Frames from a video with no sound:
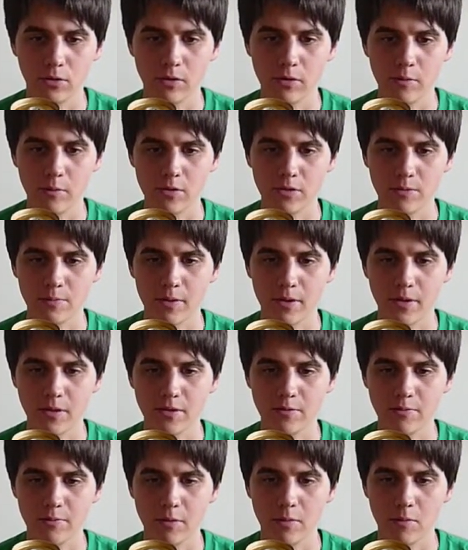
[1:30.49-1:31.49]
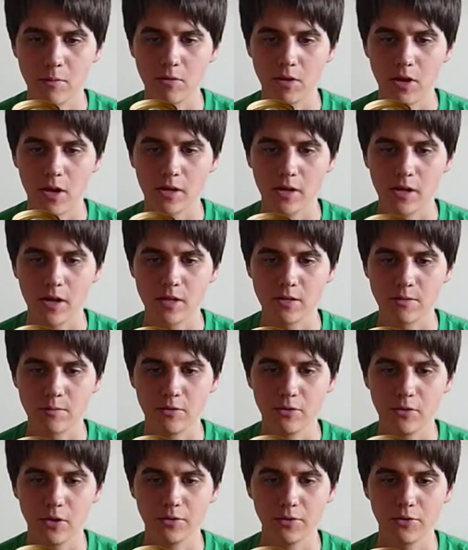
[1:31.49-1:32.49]
Creemore Springs Premium Lager has
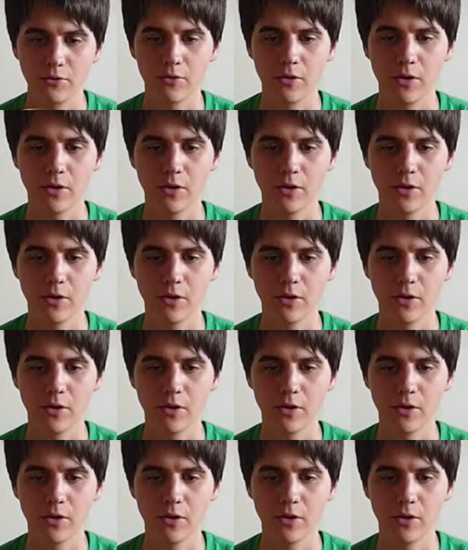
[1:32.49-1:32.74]
been honored